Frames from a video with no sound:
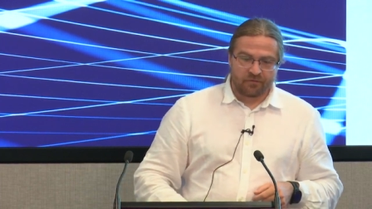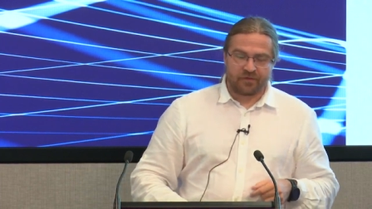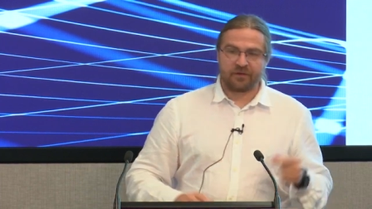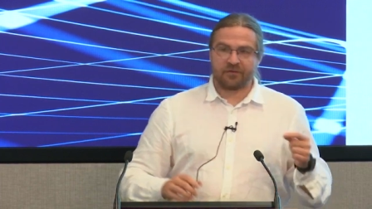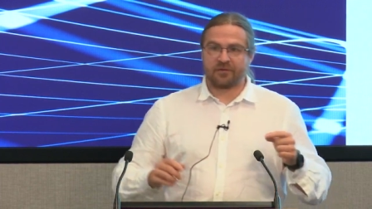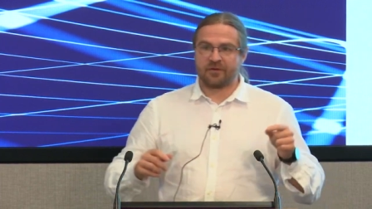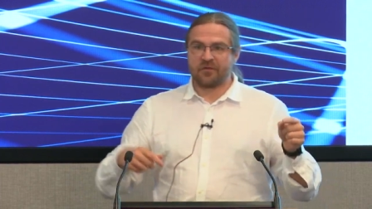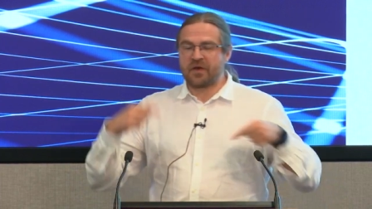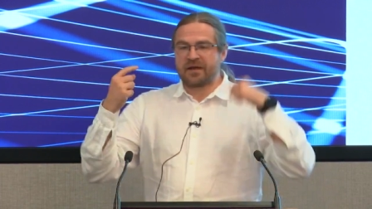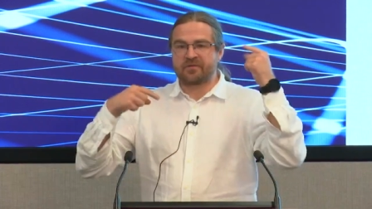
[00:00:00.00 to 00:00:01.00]
Then,
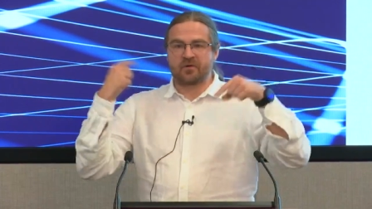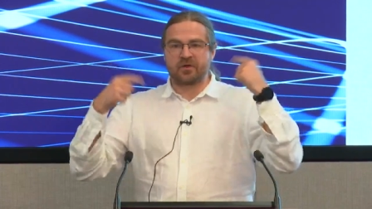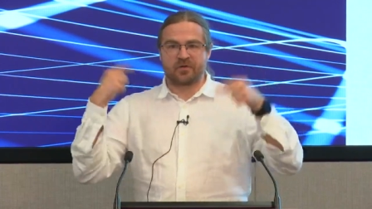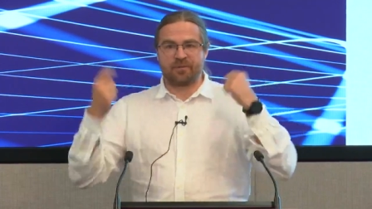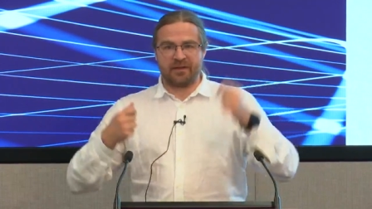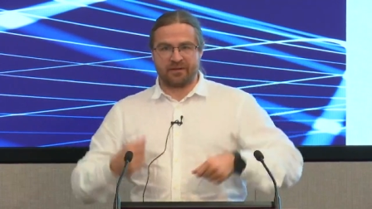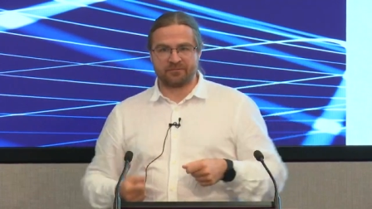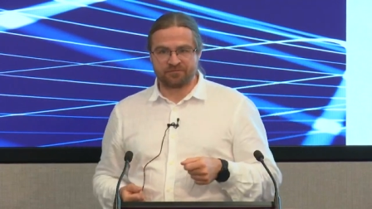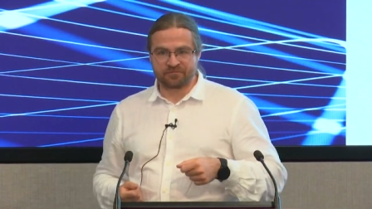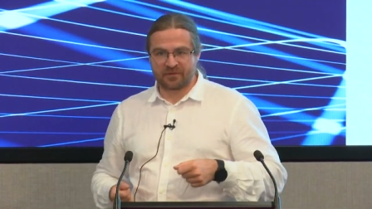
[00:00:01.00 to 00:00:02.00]
if your head is already spinning,
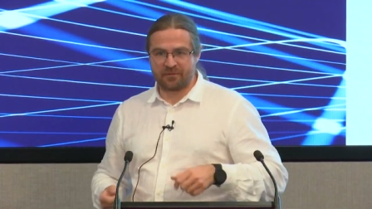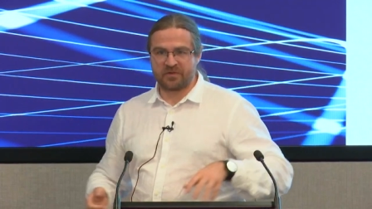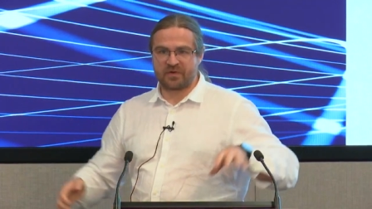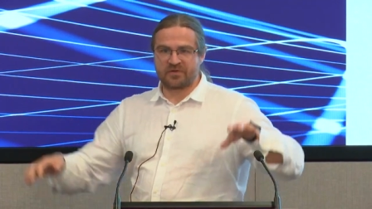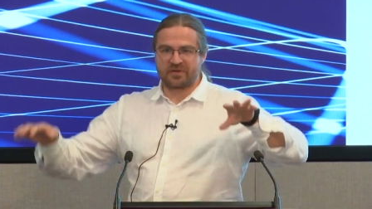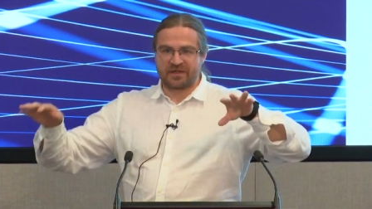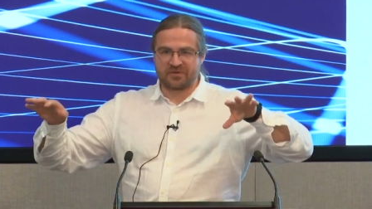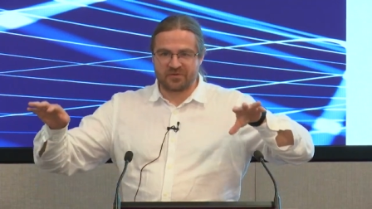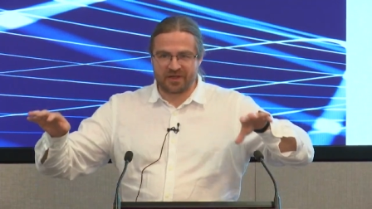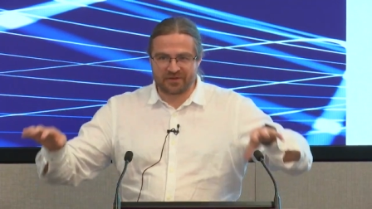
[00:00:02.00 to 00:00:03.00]
let me try to get
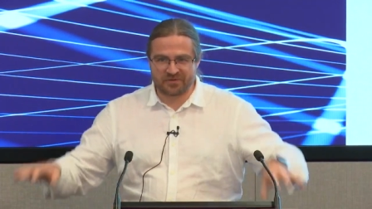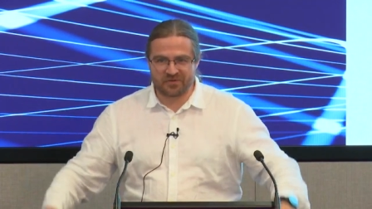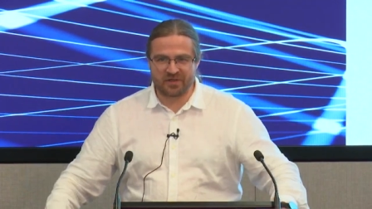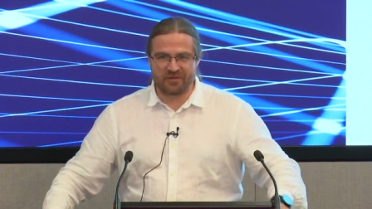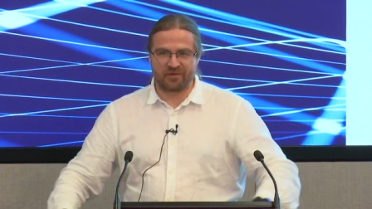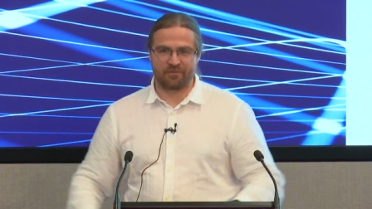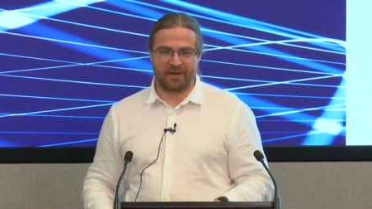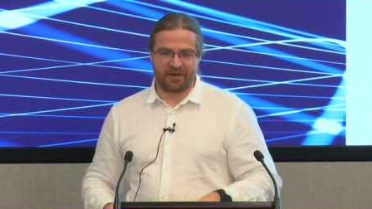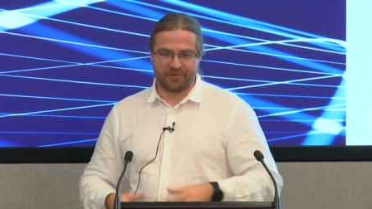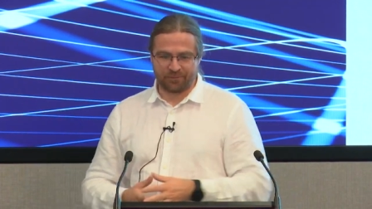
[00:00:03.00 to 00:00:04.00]
you like two levels
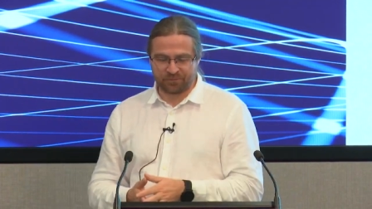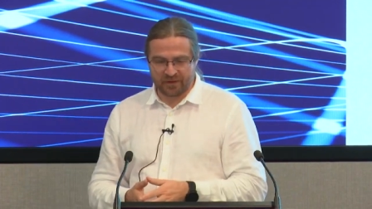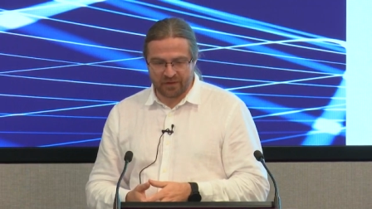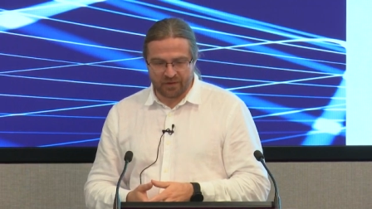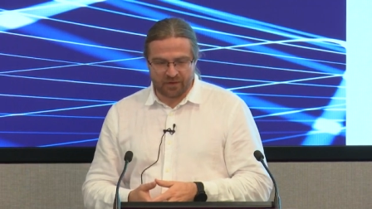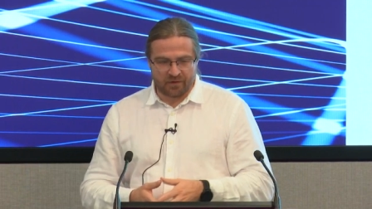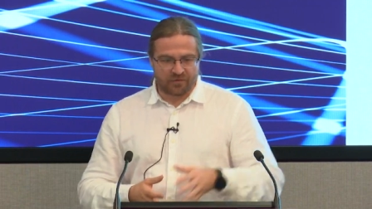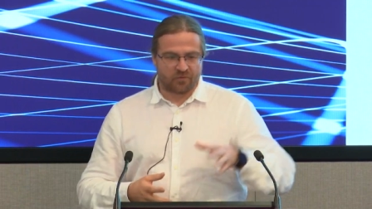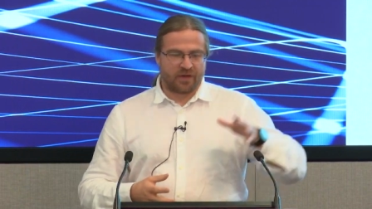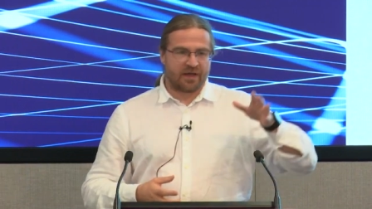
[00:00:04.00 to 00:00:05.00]
back.
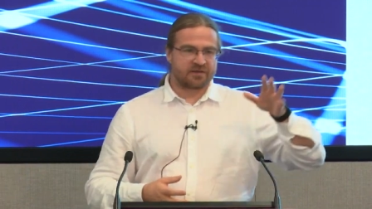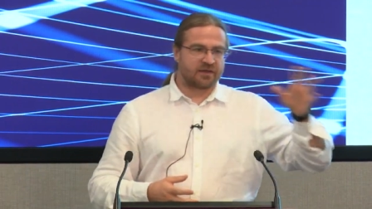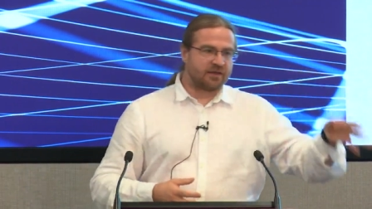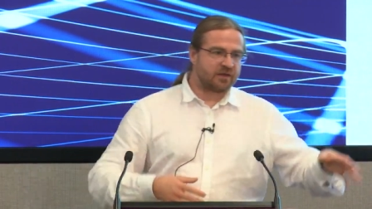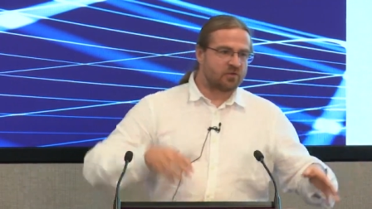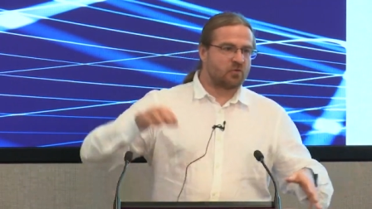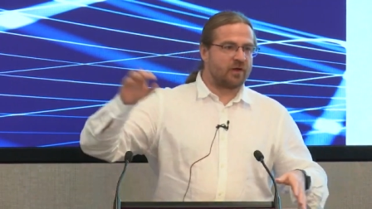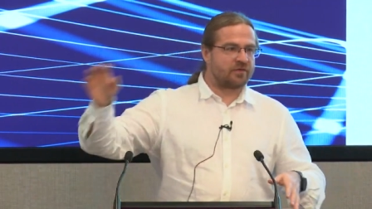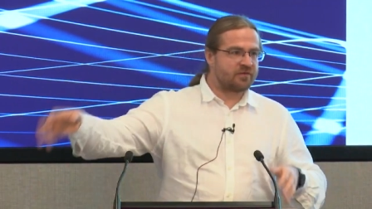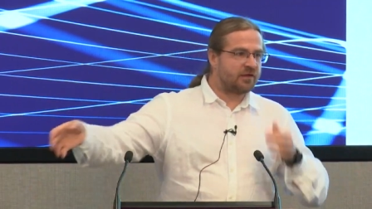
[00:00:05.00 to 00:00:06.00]
So we had Calico, we
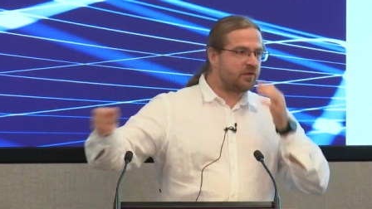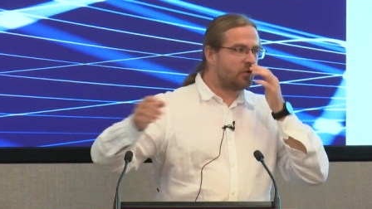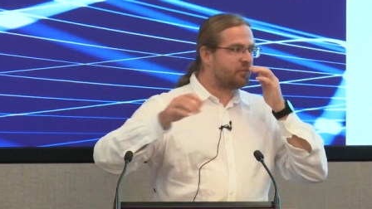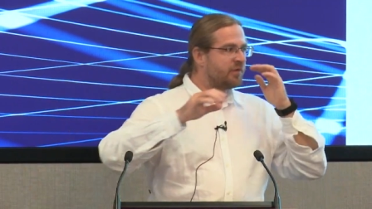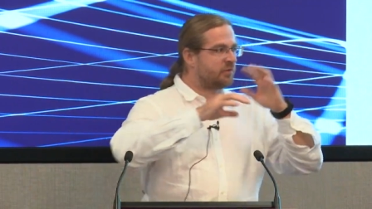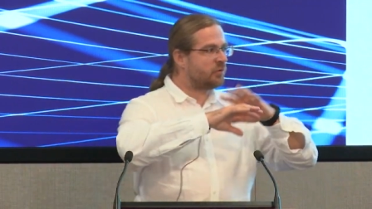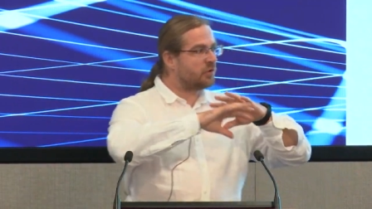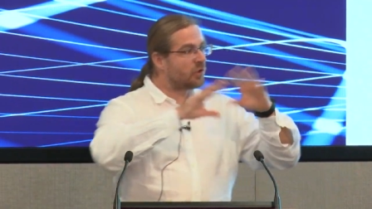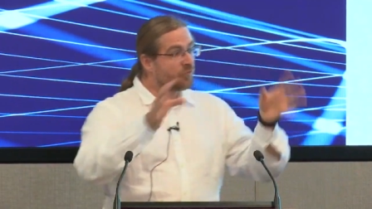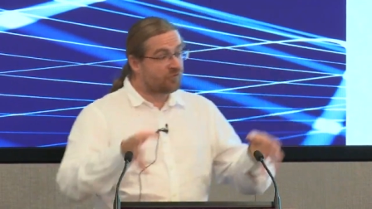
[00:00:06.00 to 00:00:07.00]
had Cilium, they do a
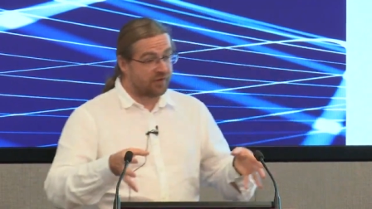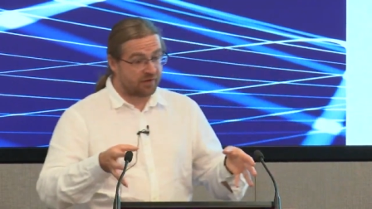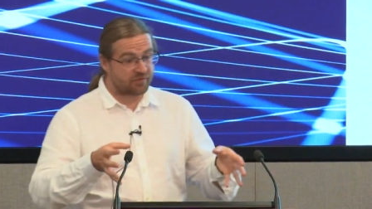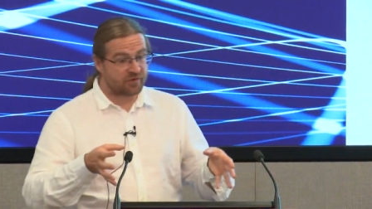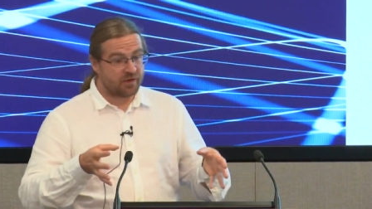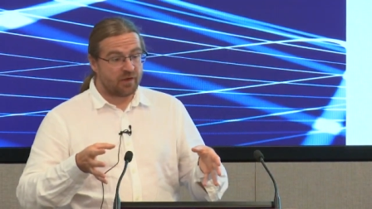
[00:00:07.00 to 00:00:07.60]
lot of things.